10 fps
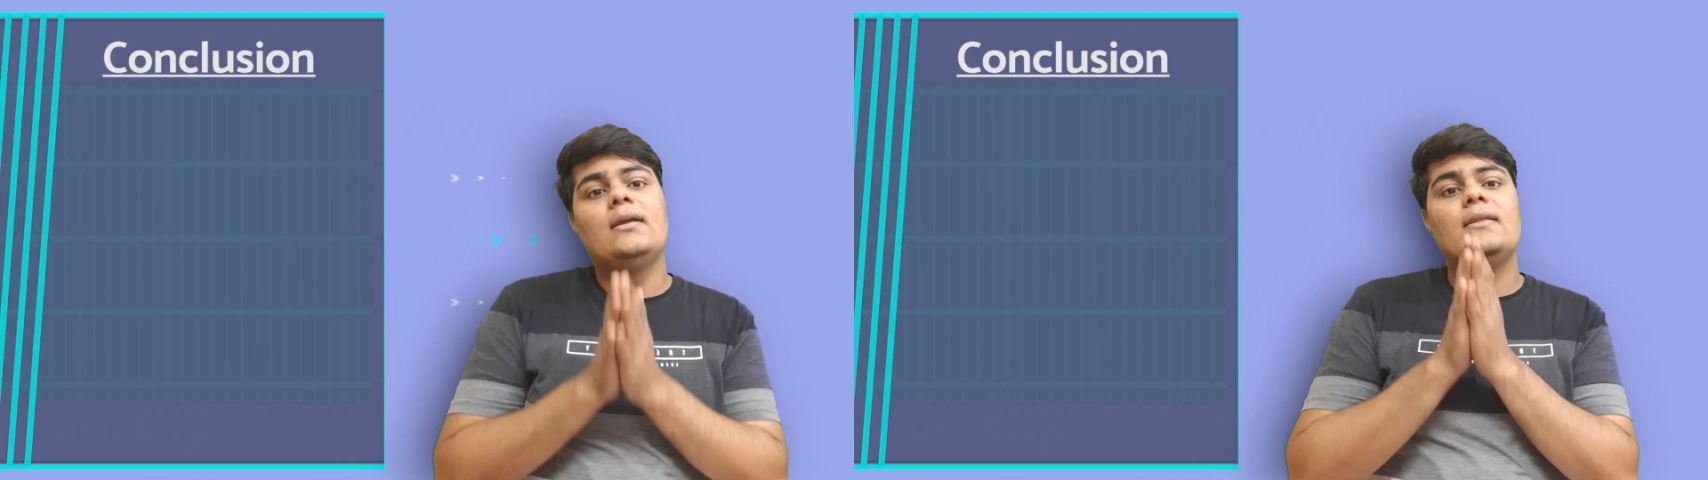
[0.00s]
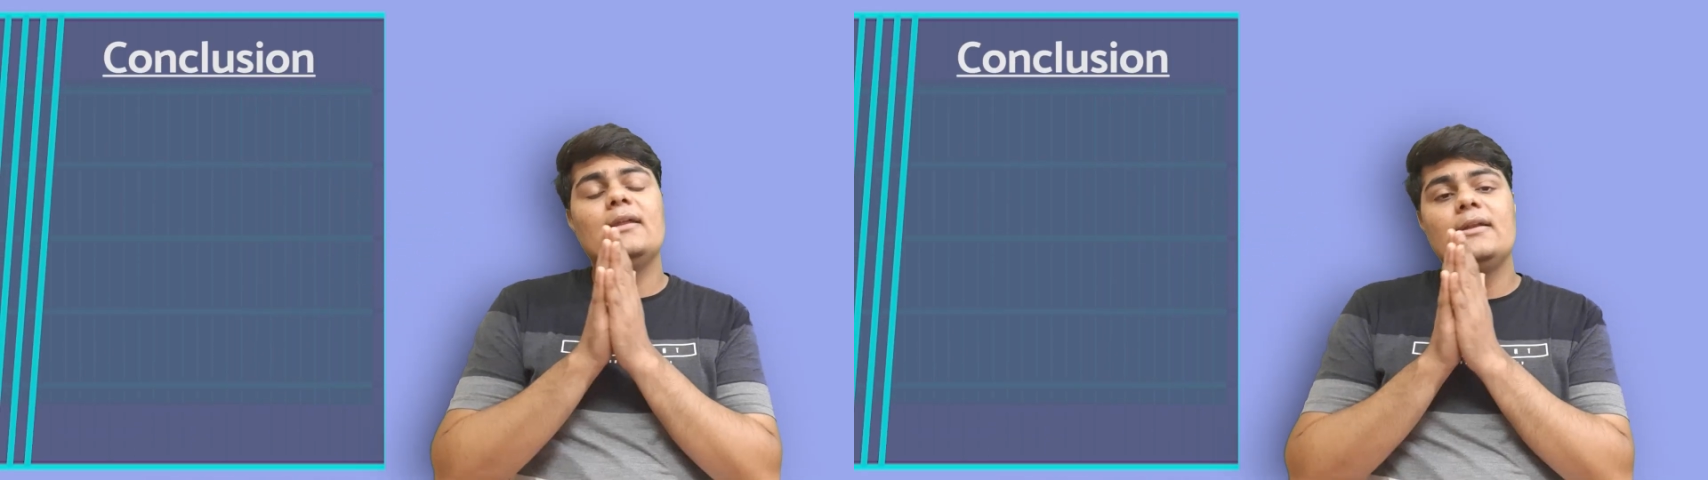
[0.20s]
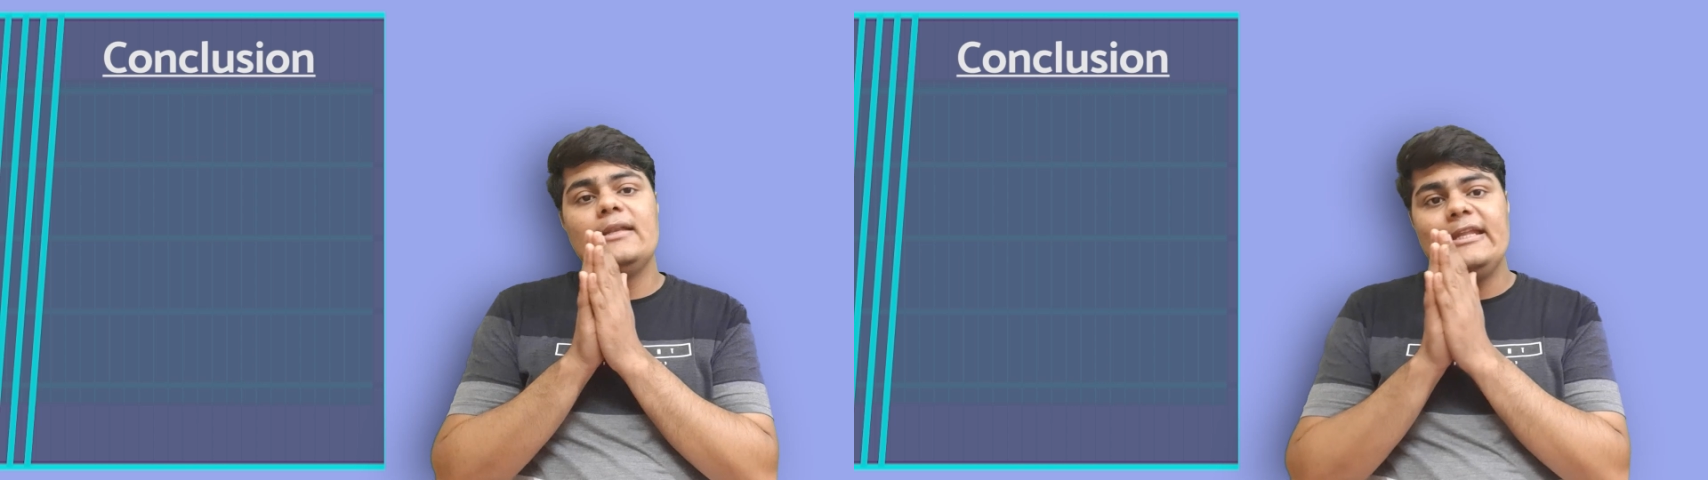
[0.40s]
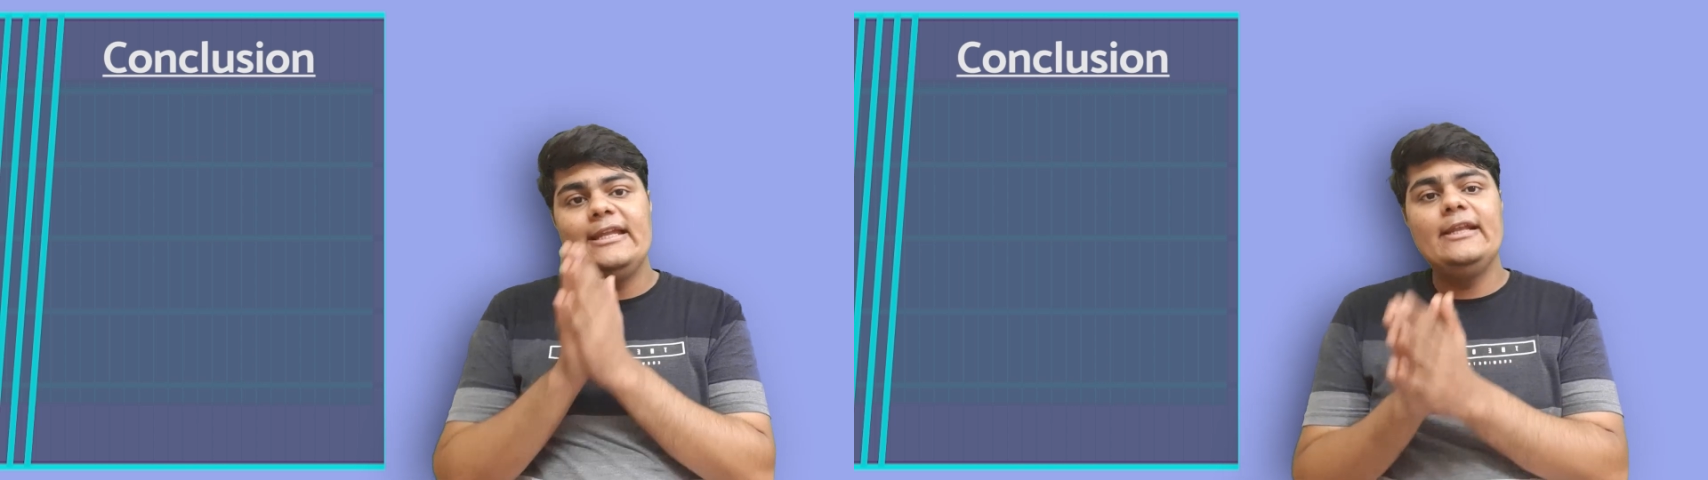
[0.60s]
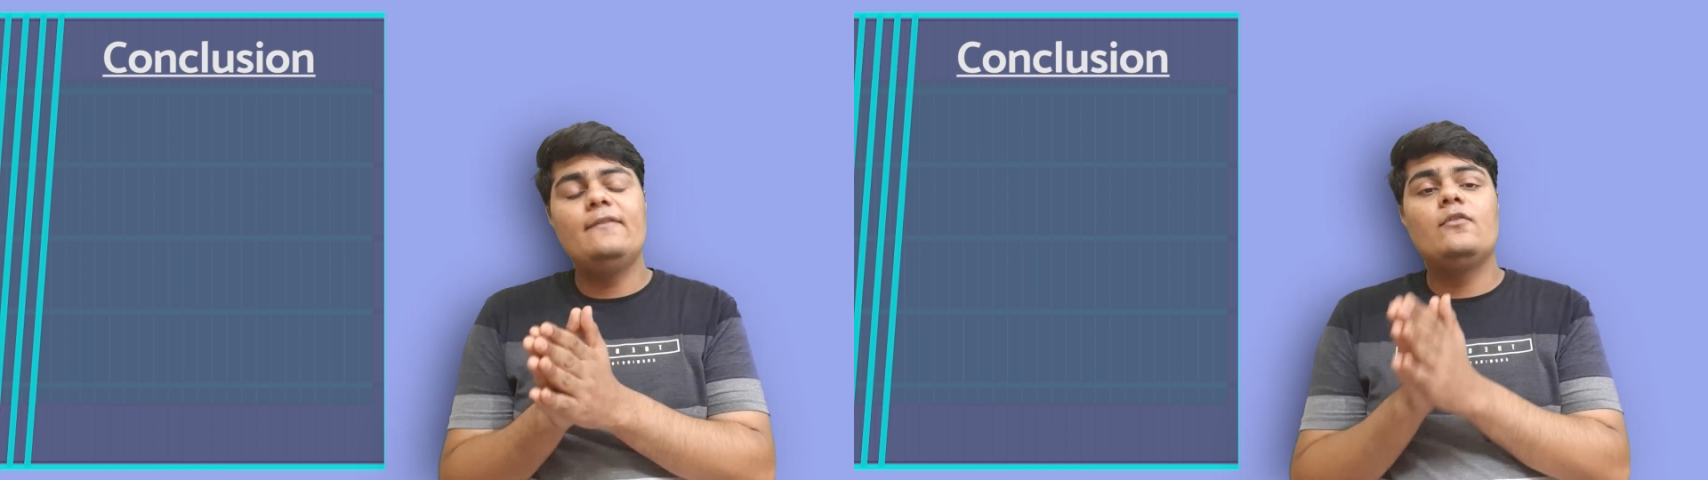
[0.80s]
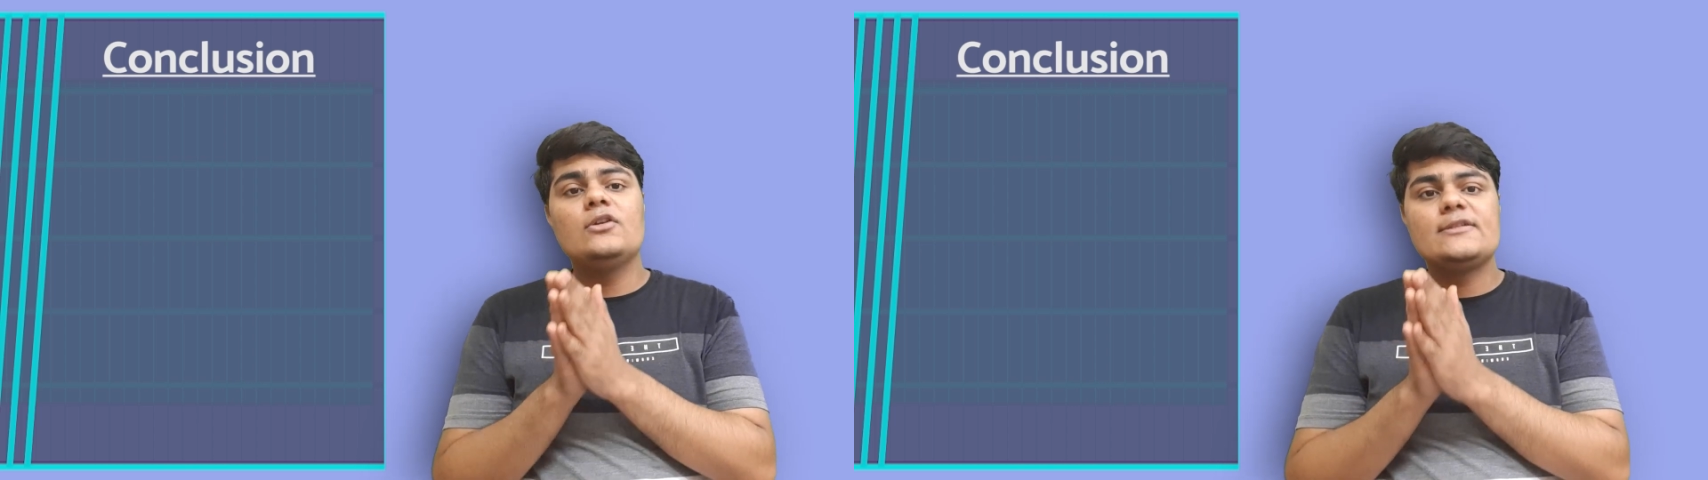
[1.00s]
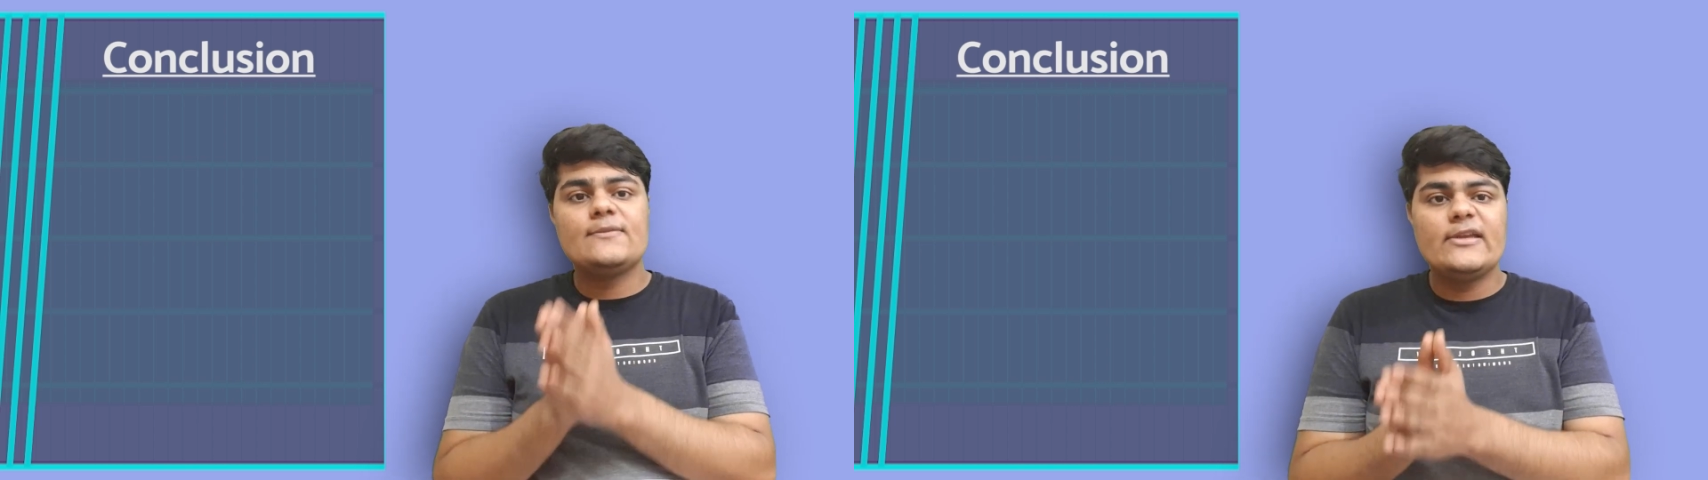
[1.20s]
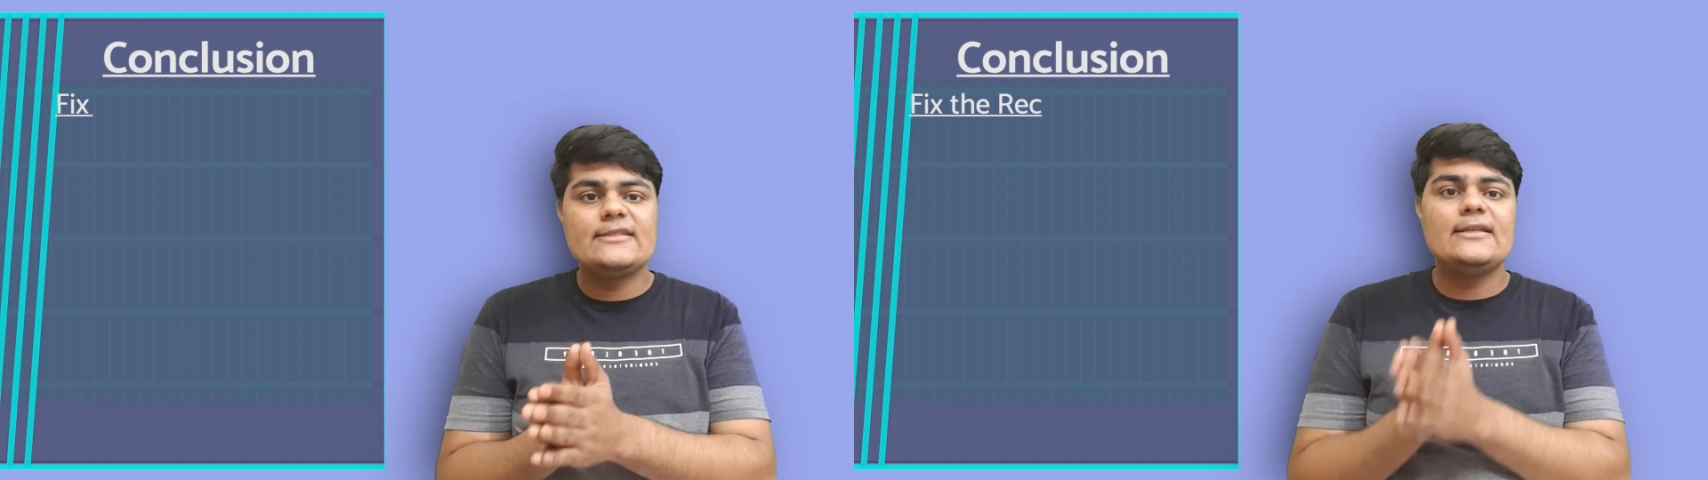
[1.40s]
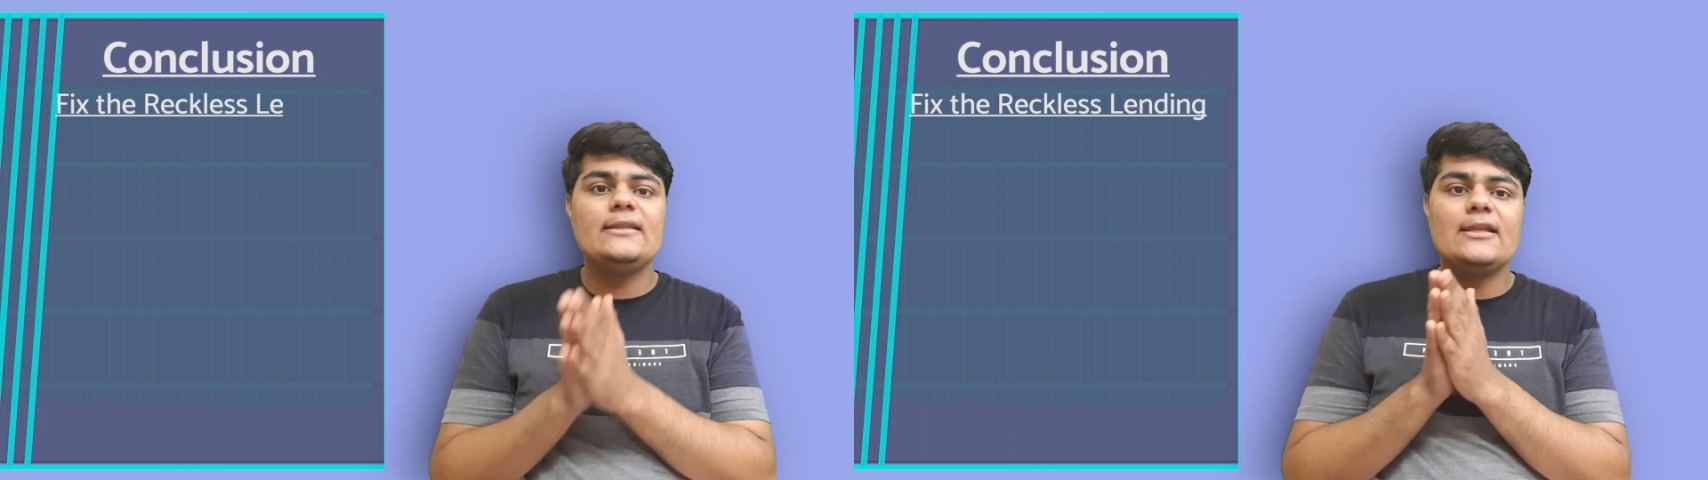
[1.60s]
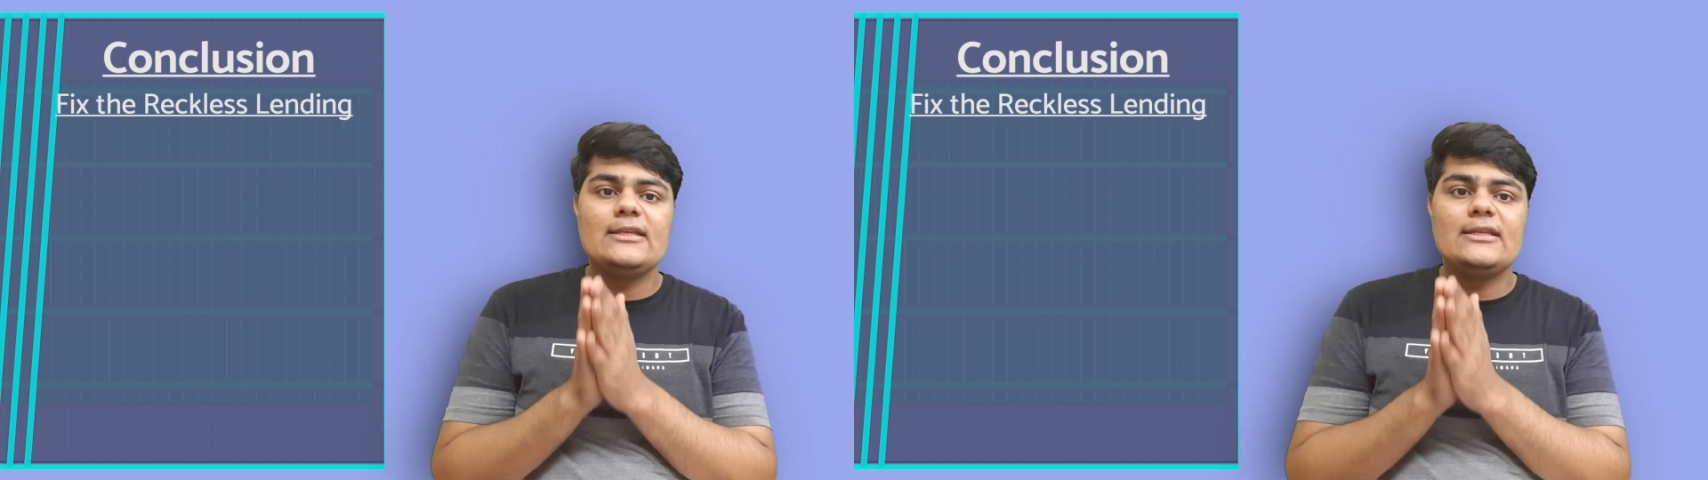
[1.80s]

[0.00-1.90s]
the need for fixing the